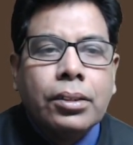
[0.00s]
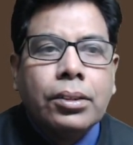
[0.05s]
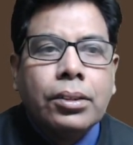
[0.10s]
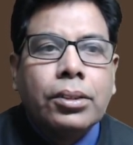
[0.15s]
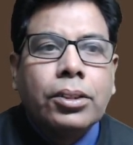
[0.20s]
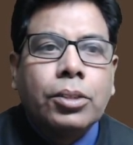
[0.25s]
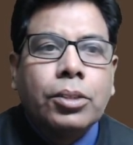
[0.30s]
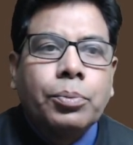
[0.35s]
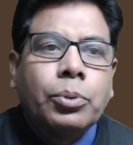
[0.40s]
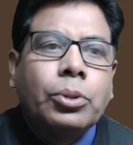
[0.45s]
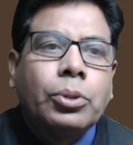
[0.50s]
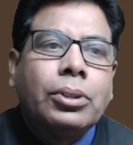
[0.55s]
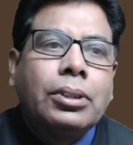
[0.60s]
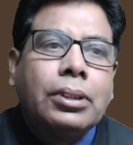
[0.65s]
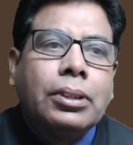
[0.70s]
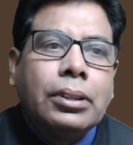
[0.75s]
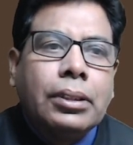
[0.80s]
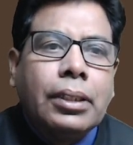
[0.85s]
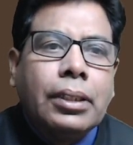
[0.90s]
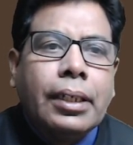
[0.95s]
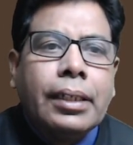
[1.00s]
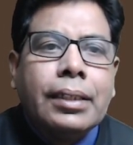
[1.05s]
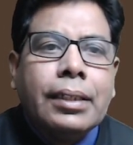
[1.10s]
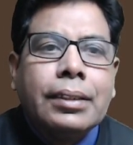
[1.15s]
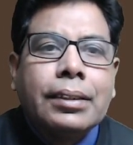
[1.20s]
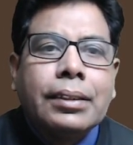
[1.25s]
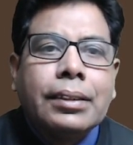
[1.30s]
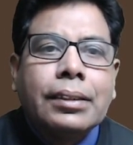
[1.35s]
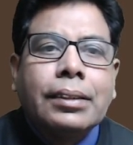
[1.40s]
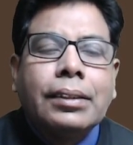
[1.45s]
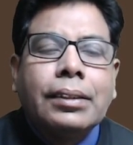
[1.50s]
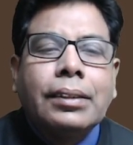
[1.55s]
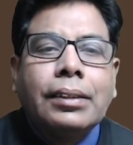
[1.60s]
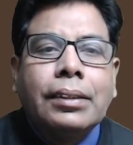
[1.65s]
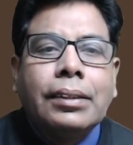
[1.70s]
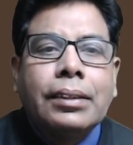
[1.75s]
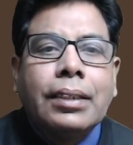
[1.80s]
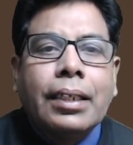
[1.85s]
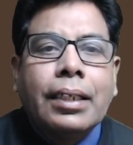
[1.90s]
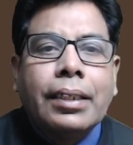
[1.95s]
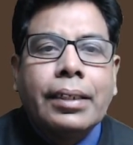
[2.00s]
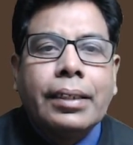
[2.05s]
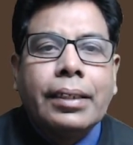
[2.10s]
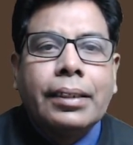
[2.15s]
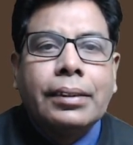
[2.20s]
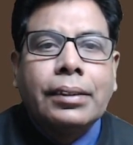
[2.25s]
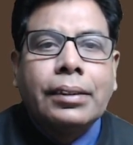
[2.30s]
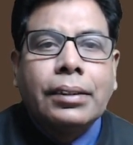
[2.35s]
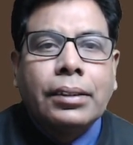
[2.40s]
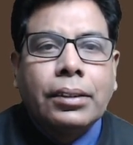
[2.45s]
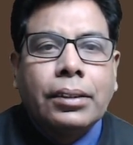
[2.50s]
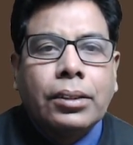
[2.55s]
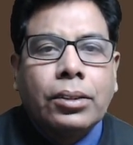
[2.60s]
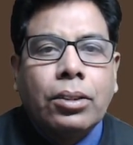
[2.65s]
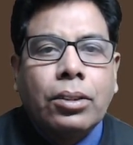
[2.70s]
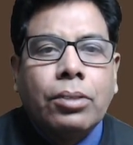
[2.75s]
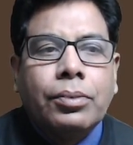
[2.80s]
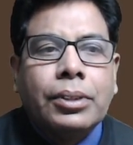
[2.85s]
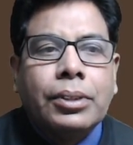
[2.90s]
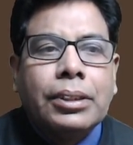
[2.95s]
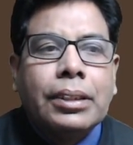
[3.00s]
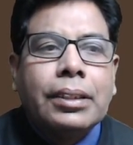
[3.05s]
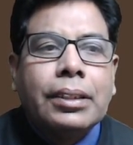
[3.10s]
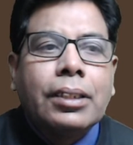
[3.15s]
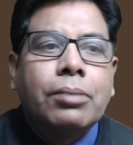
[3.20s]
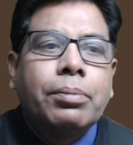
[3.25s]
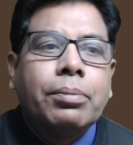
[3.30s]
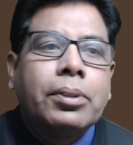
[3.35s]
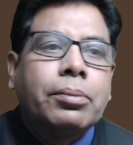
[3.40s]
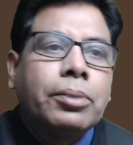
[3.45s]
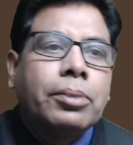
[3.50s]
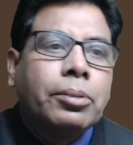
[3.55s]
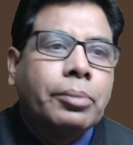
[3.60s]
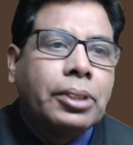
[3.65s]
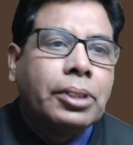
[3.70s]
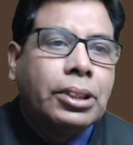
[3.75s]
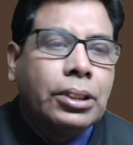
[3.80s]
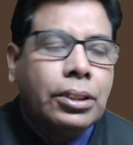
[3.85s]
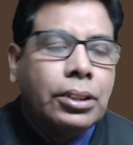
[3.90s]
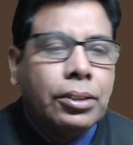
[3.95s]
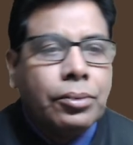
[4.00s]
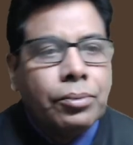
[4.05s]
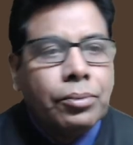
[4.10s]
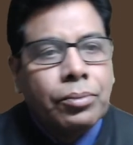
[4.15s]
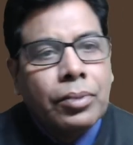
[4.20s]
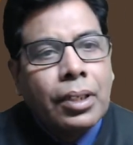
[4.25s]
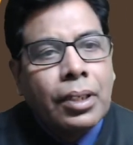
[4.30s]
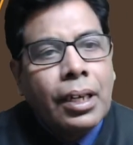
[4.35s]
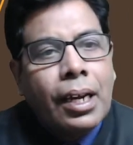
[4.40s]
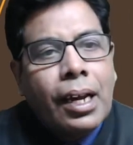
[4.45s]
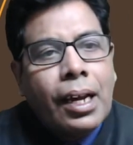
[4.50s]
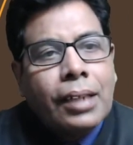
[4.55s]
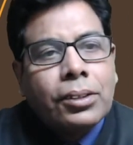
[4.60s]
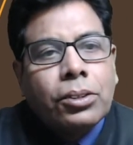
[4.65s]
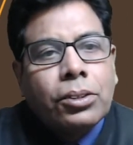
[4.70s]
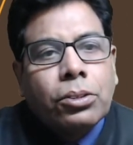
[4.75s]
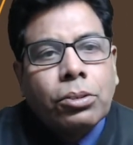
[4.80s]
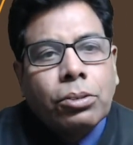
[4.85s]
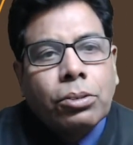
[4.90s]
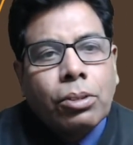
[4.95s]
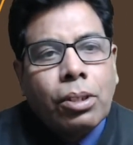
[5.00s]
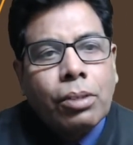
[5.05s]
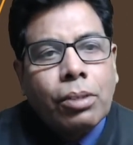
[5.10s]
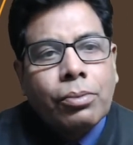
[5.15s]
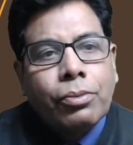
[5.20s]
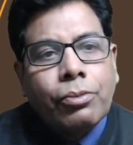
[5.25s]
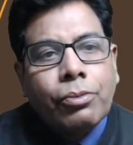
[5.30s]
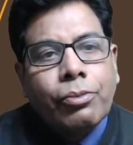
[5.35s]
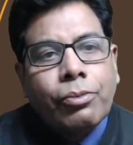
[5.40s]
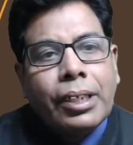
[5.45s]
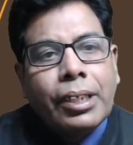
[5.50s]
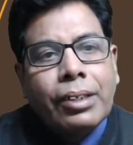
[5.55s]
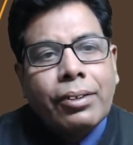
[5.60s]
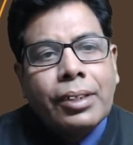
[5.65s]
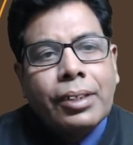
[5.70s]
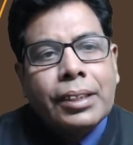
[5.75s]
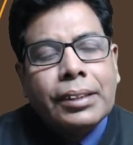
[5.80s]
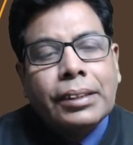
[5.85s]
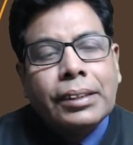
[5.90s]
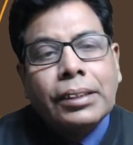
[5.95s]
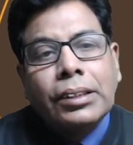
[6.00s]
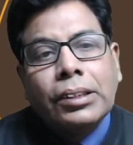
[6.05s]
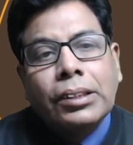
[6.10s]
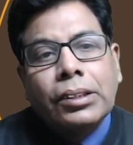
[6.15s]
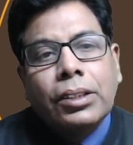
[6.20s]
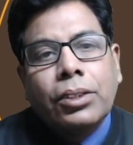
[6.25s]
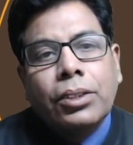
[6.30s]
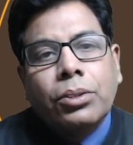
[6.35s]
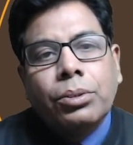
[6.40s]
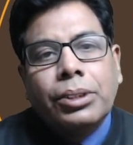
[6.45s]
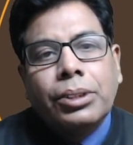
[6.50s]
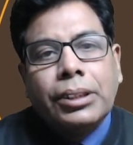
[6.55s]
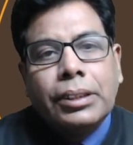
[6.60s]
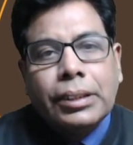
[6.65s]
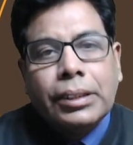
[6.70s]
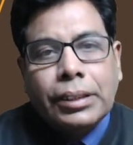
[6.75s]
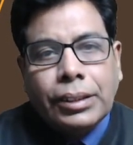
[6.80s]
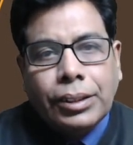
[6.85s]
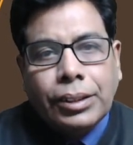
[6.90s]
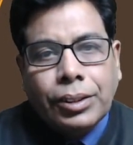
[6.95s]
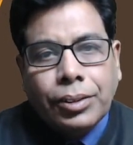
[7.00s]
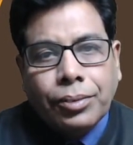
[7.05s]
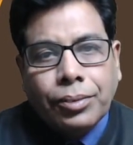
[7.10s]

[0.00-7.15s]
Suppose an instruction set architecture of a general purpose machine has a total of 126 control signals.